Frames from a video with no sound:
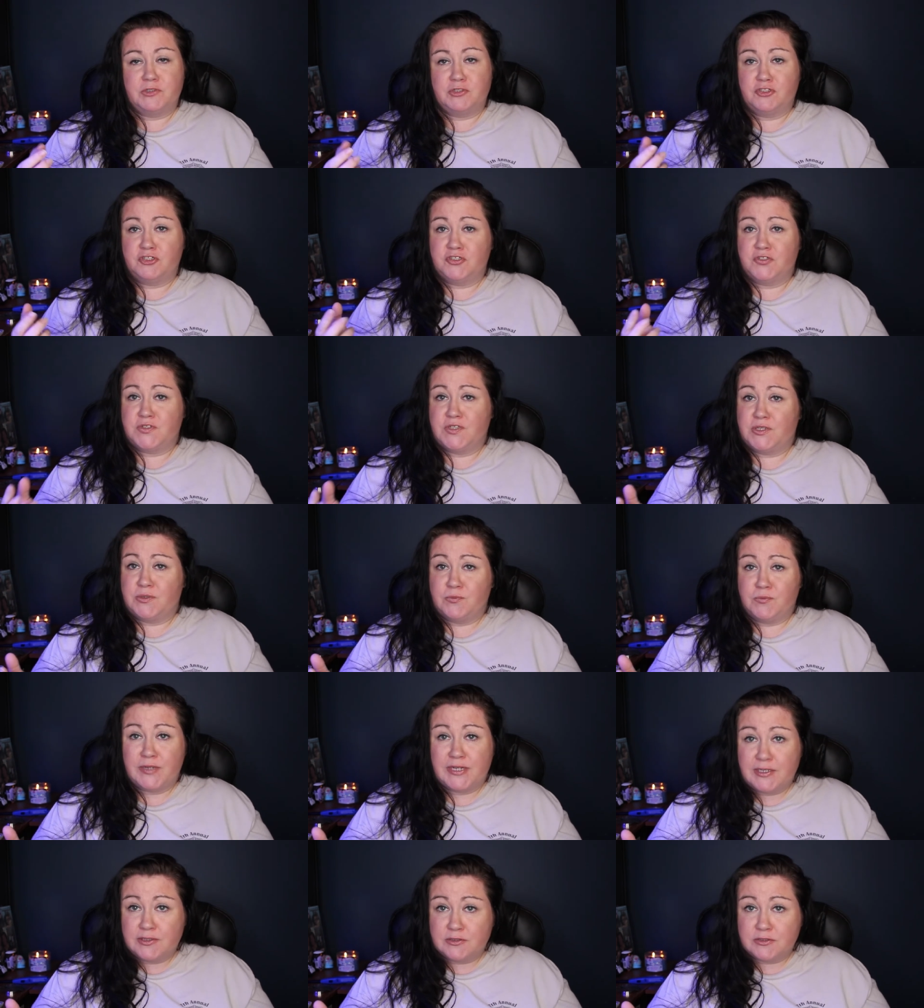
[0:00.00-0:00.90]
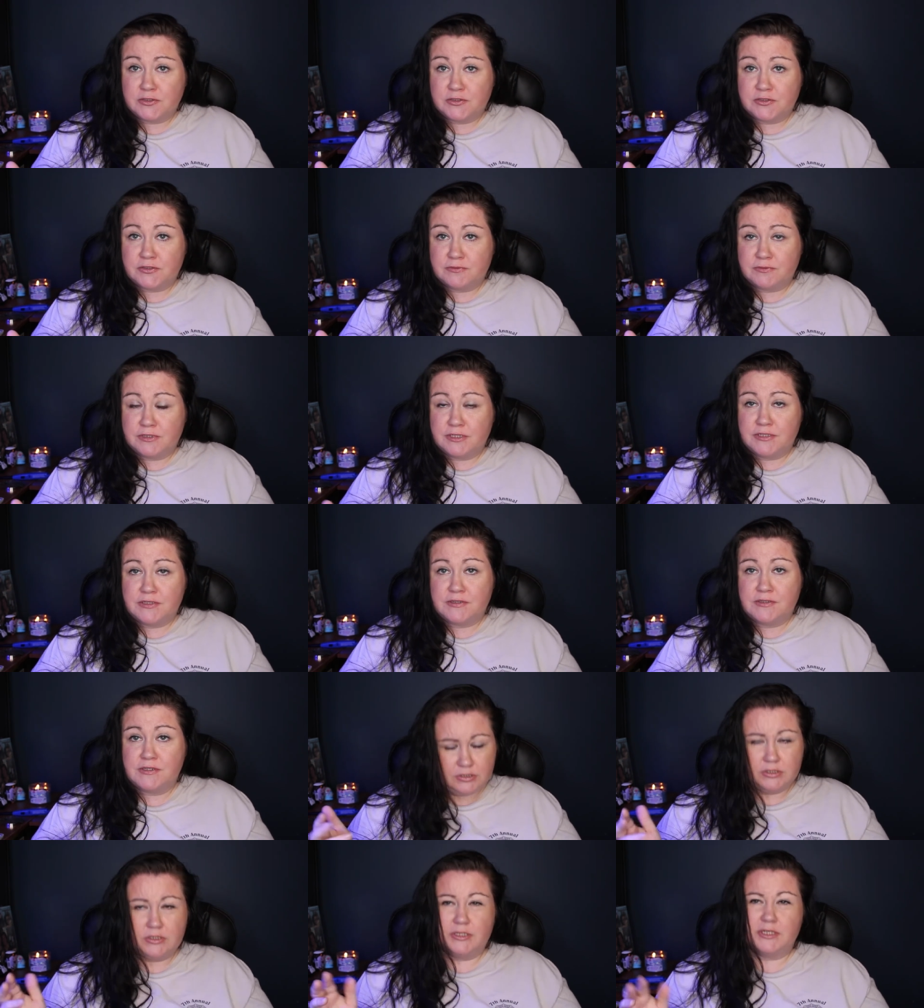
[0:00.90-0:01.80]
there's just like regular
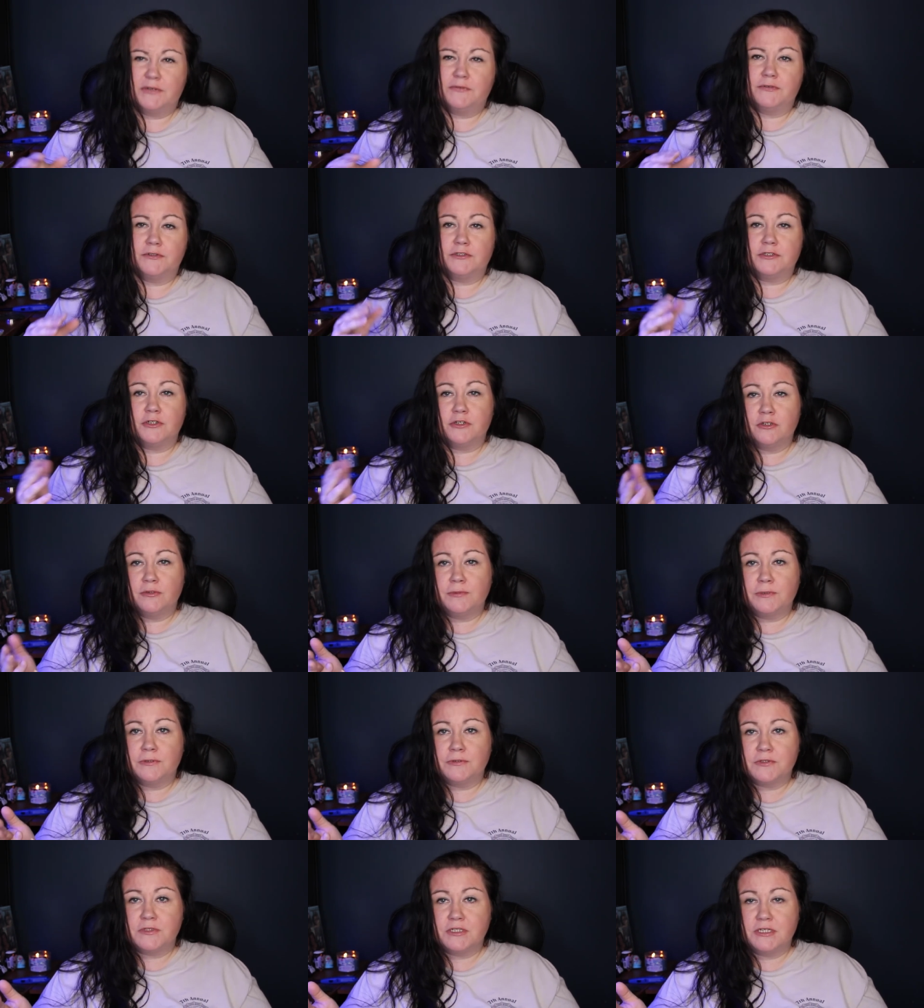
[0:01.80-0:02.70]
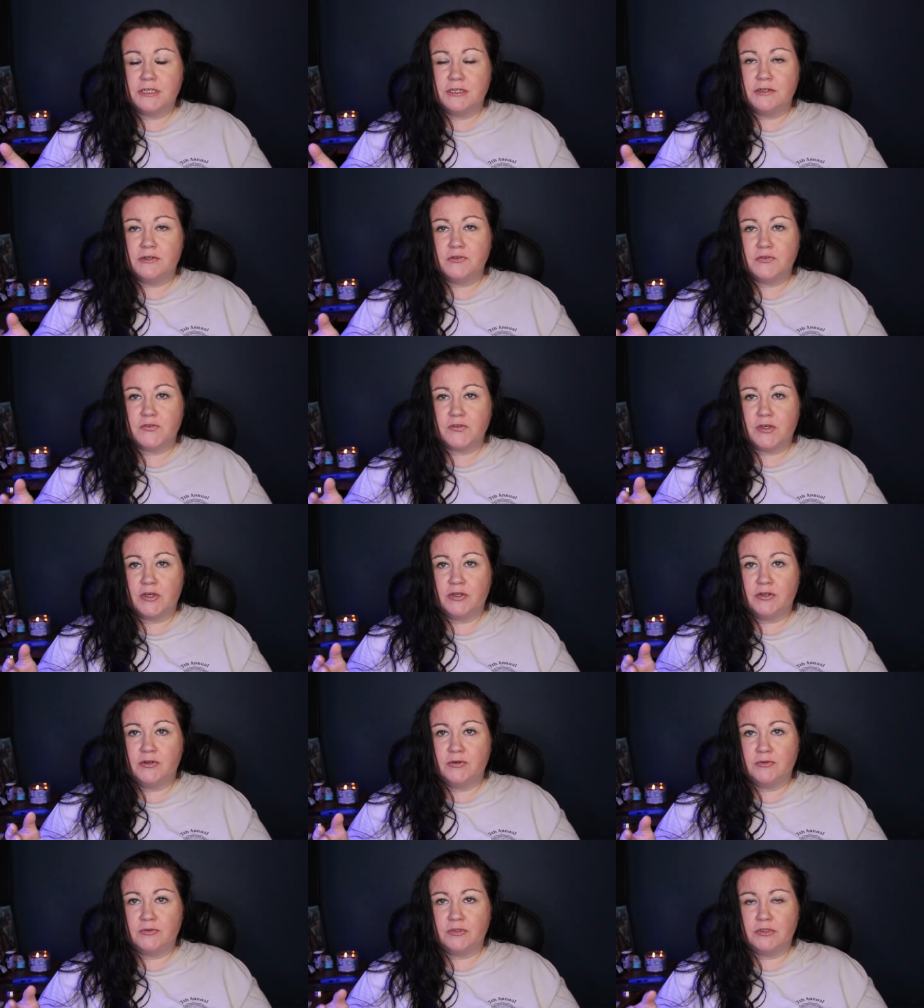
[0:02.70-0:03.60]
sariths. Like for turbo snails, I
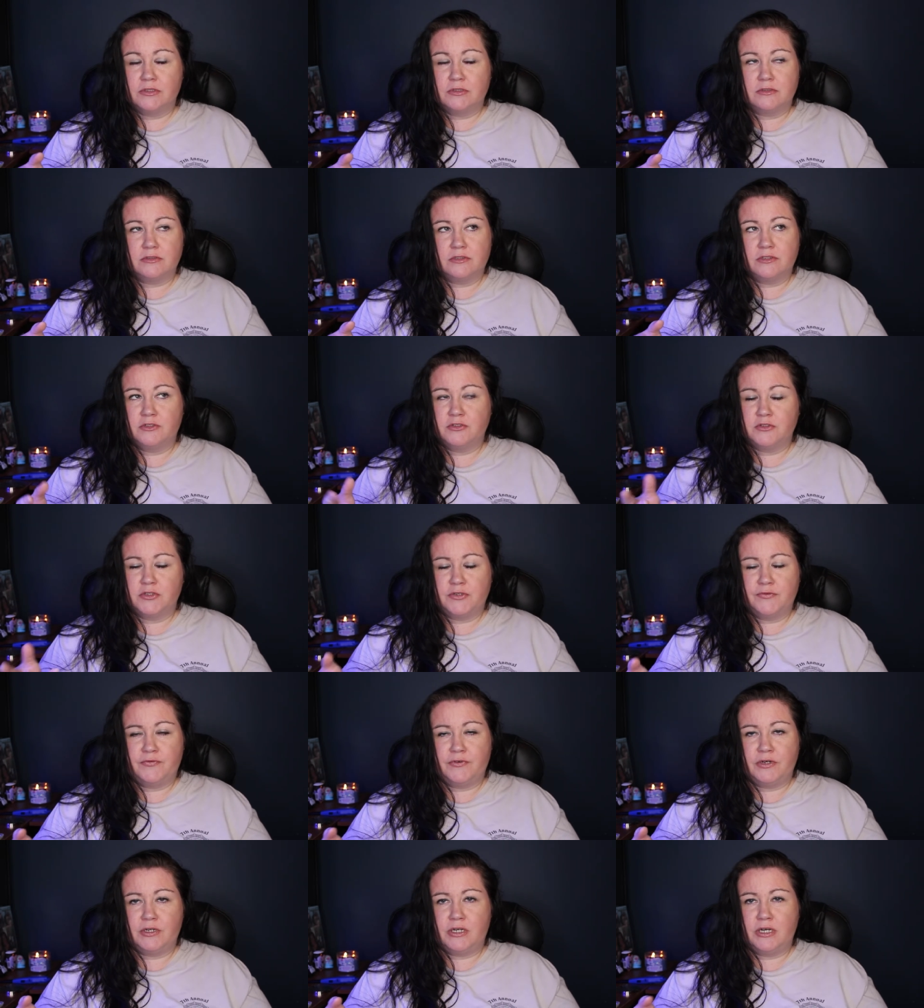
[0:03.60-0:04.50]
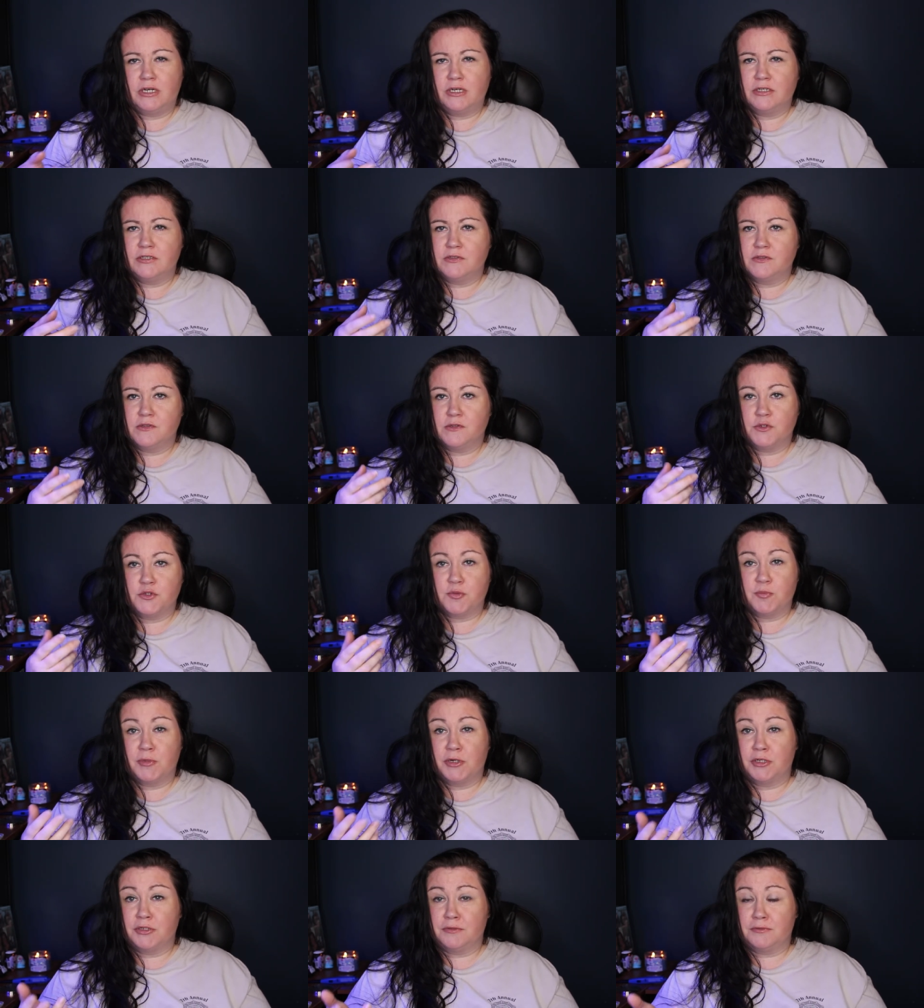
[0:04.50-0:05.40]
know that there are different kinds. There's
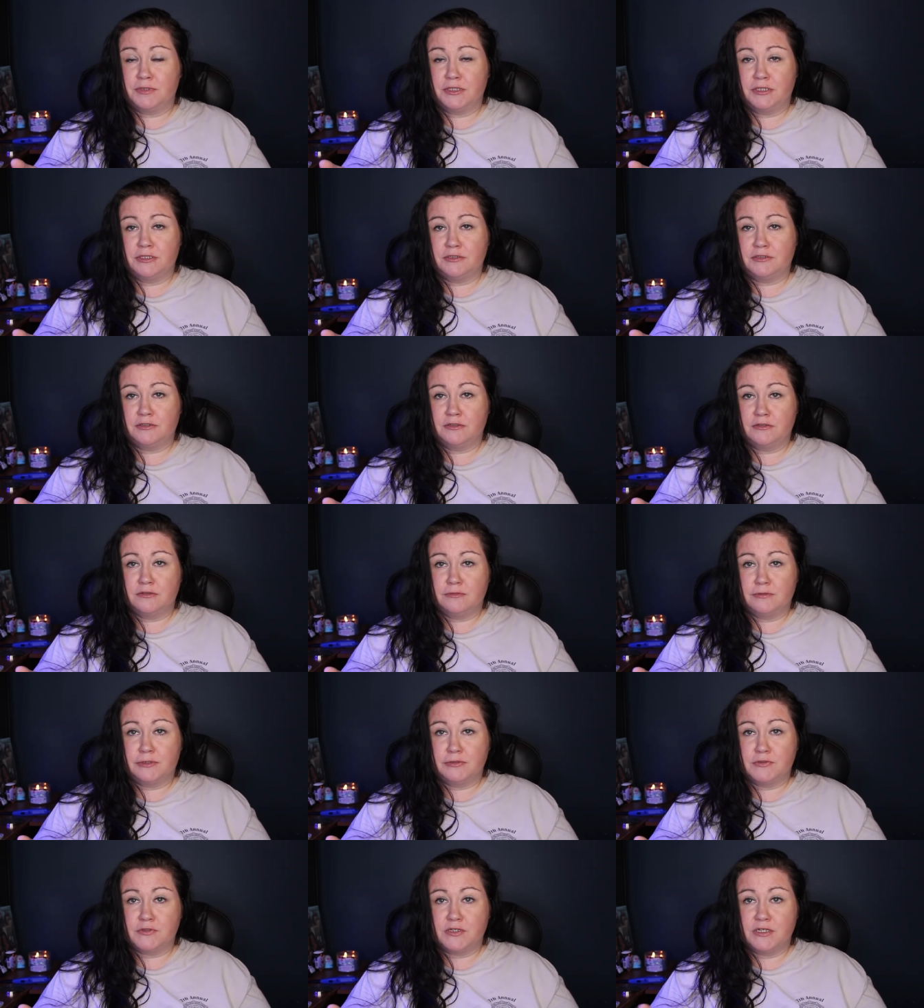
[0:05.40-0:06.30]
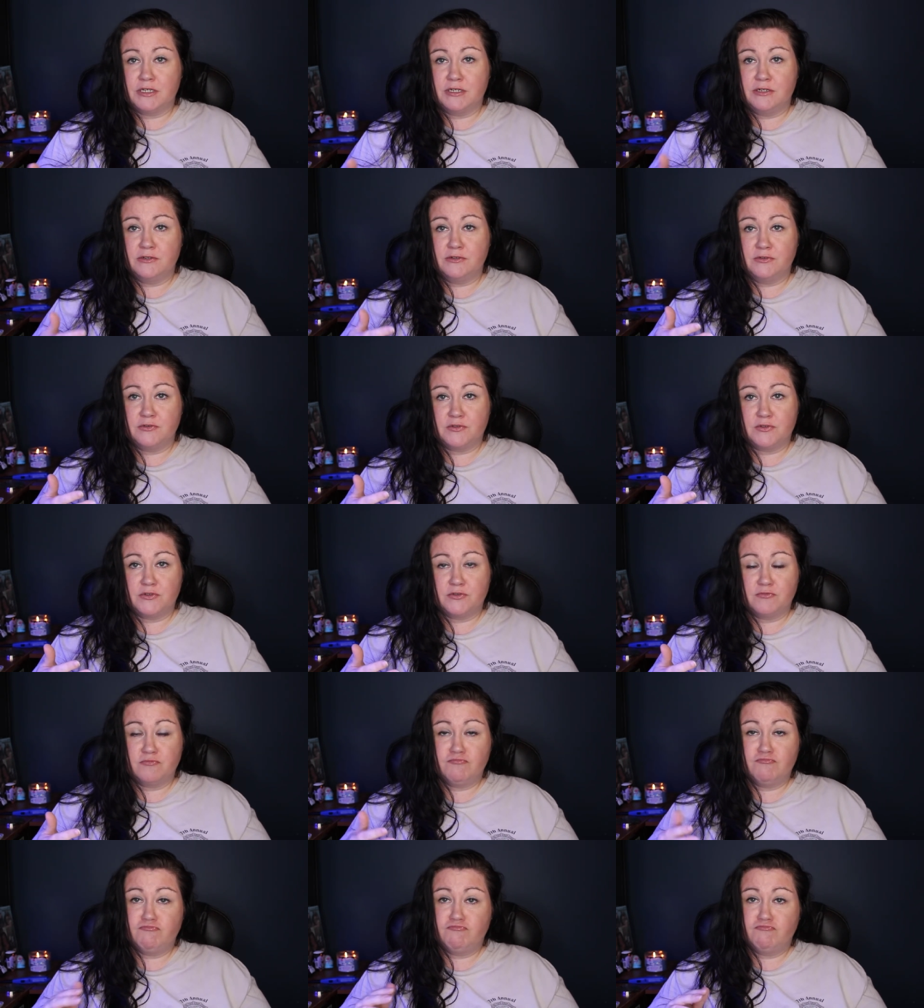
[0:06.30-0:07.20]
margarita turbo
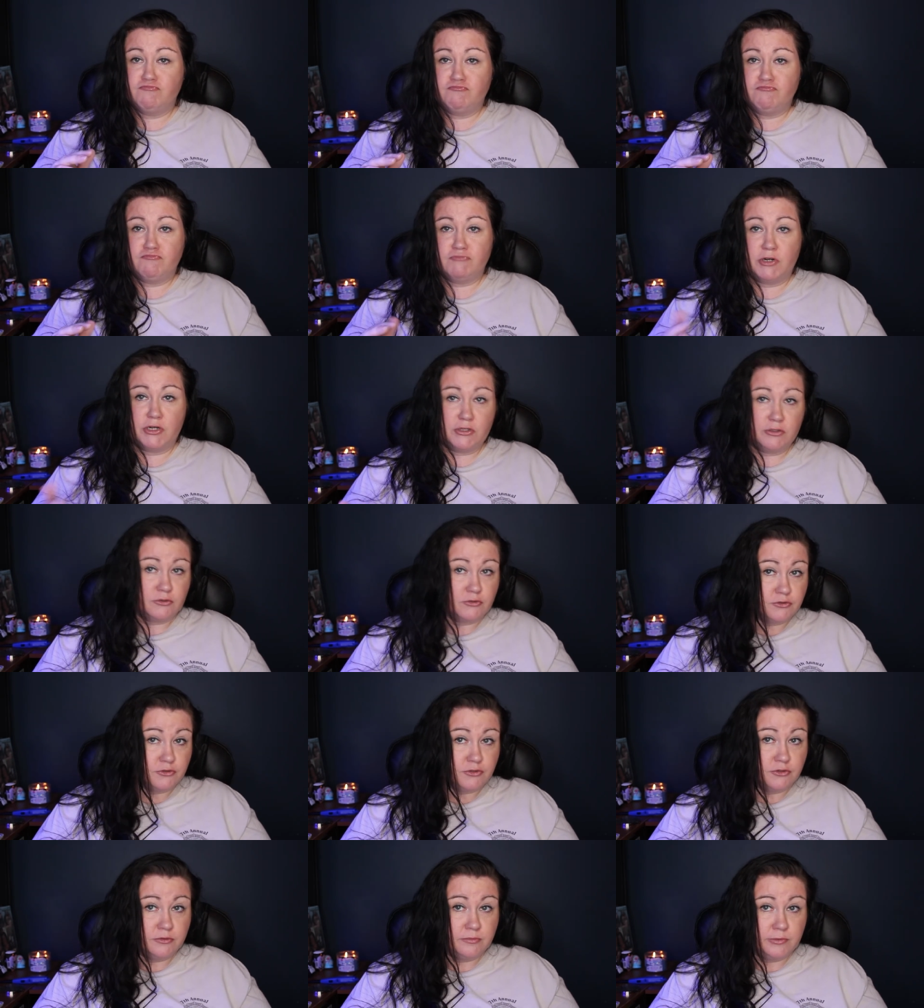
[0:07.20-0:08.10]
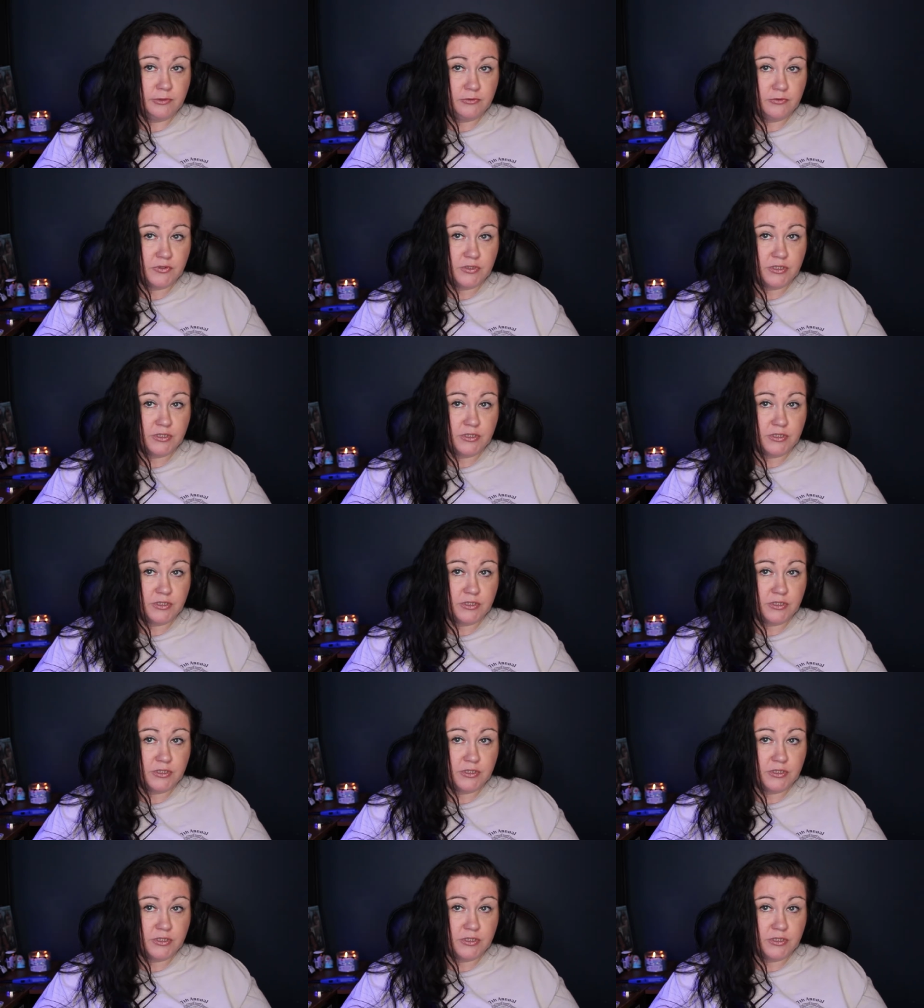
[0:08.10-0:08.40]
snails, regular turbo